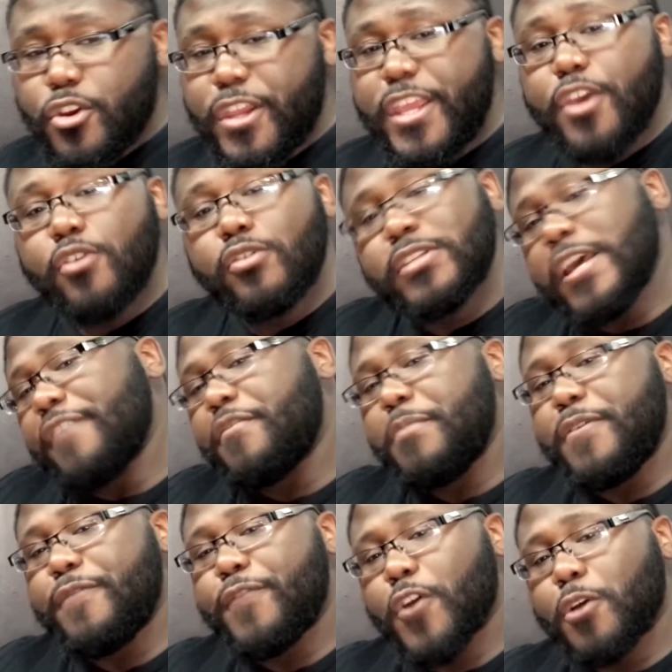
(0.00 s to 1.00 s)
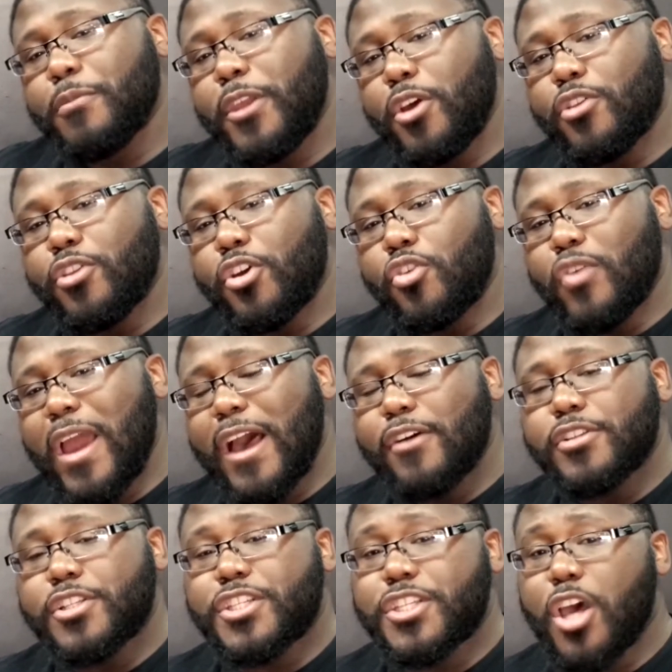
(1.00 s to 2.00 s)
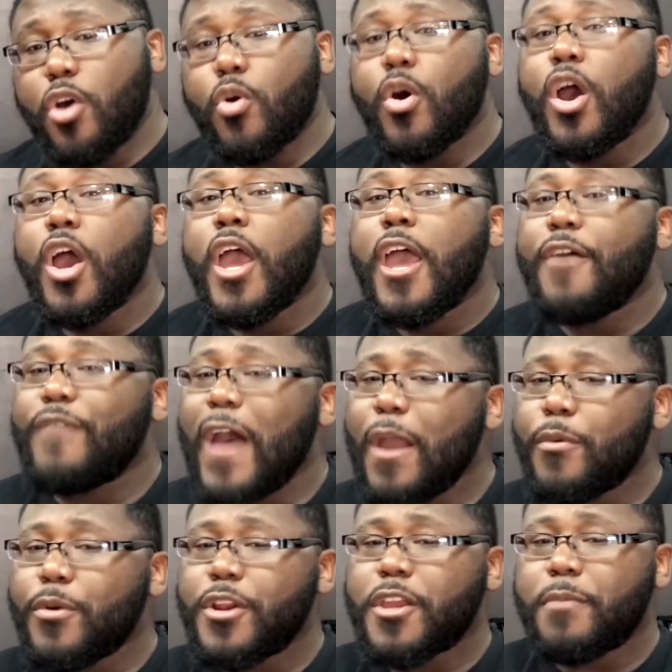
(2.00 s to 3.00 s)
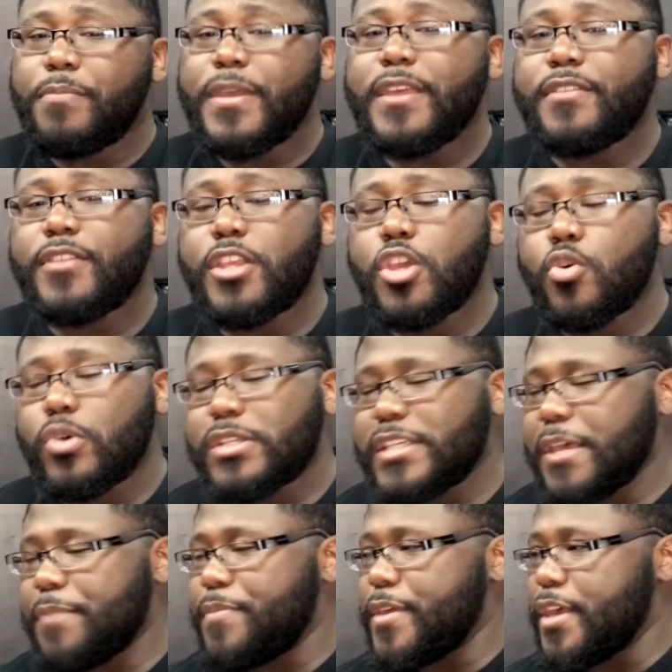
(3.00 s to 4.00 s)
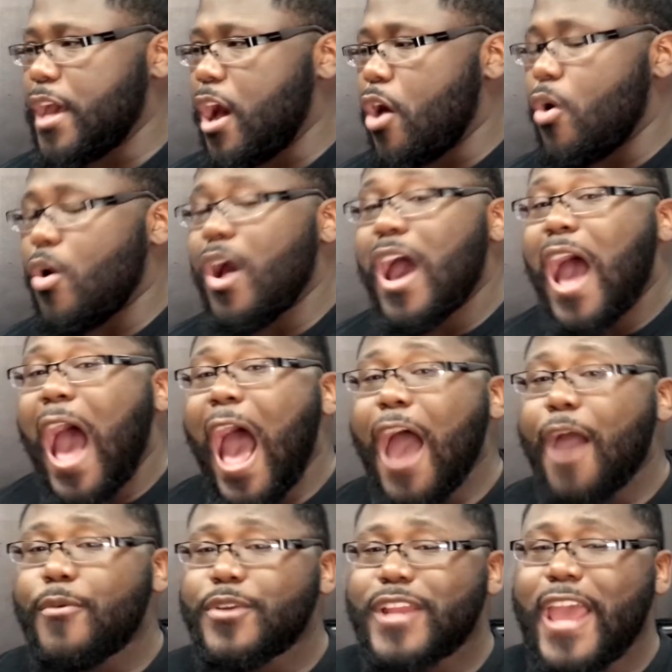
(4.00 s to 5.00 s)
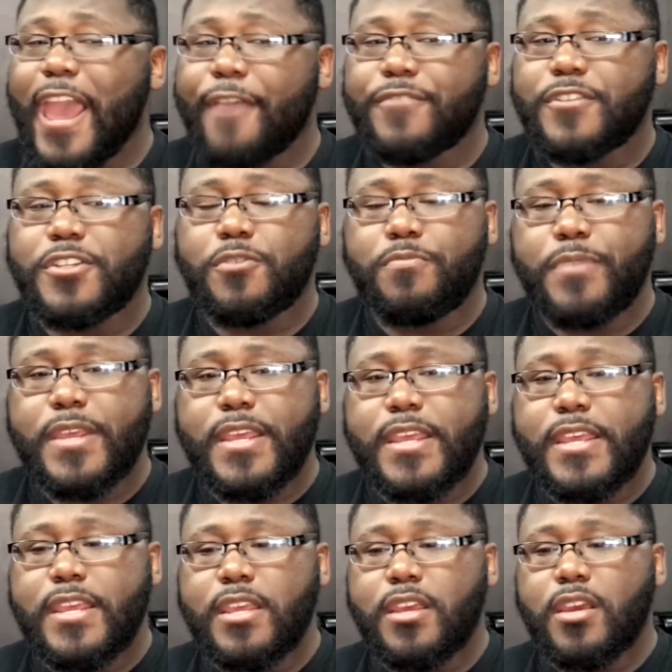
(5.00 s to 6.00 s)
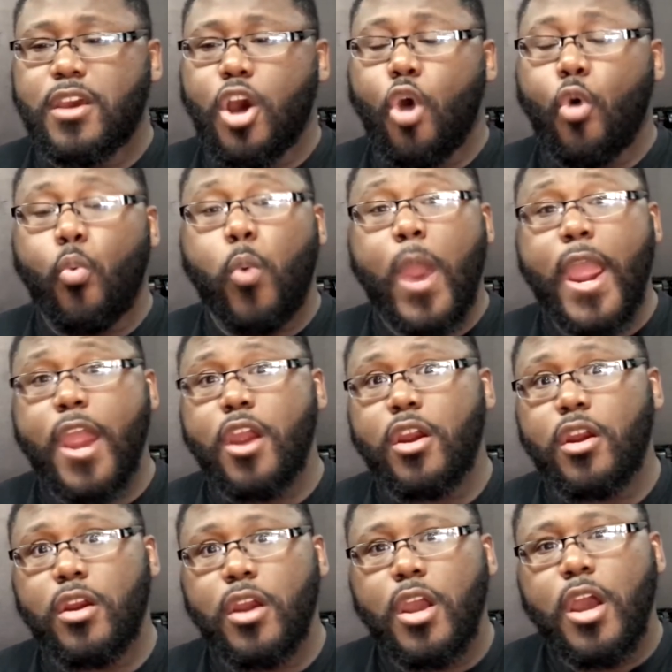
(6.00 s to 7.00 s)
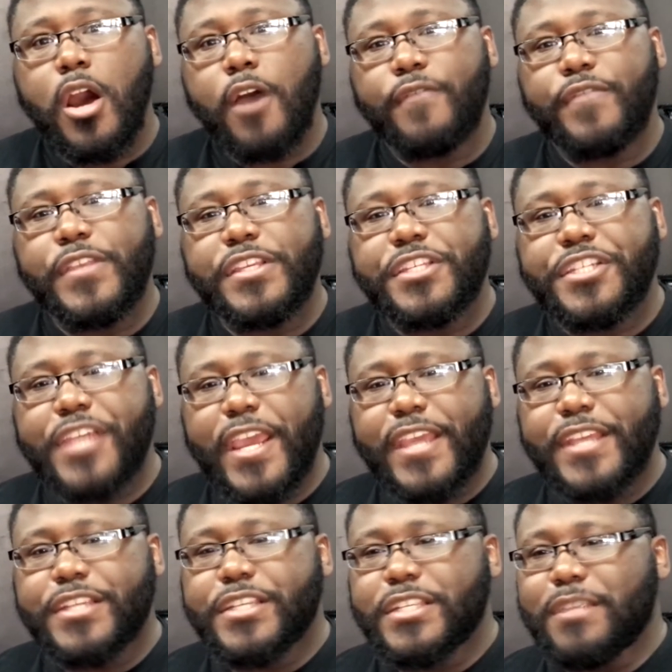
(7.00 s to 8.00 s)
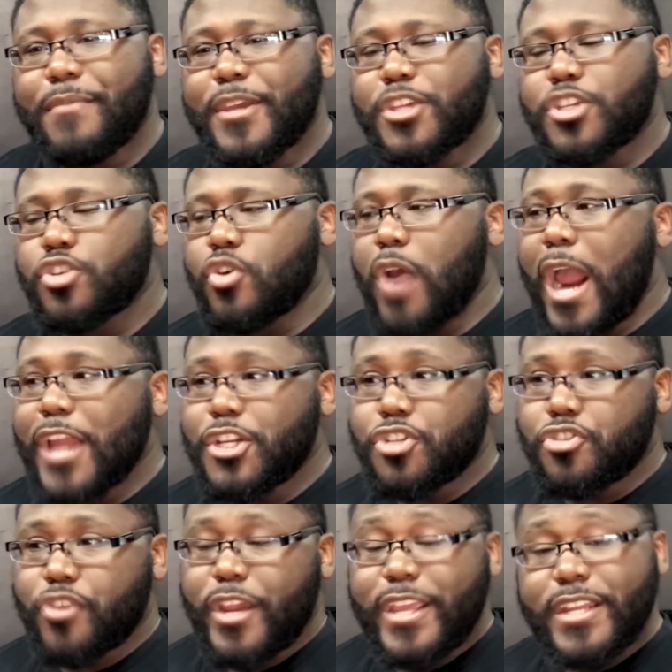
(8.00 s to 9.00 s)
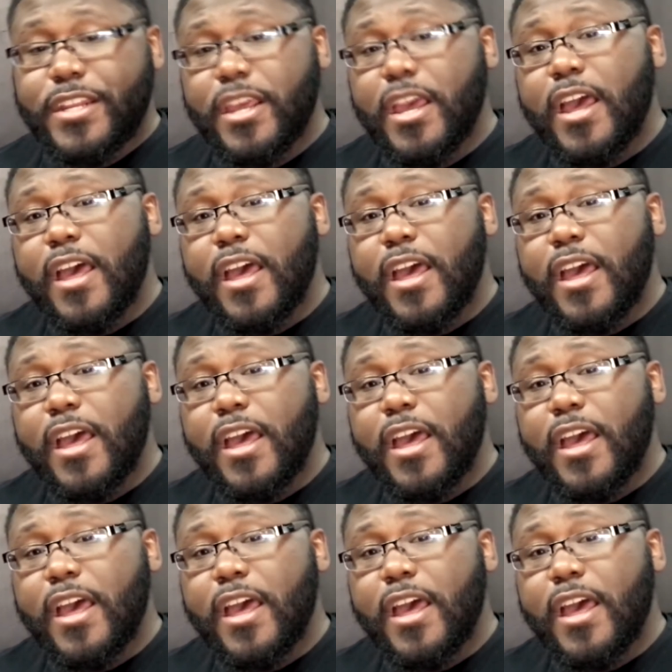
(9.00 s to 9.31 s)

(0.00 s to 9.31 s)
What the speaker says: heels have to be firmly on the ground. So if I were to compete in the USAPL, I would have to be aware of these changes and make sure I trained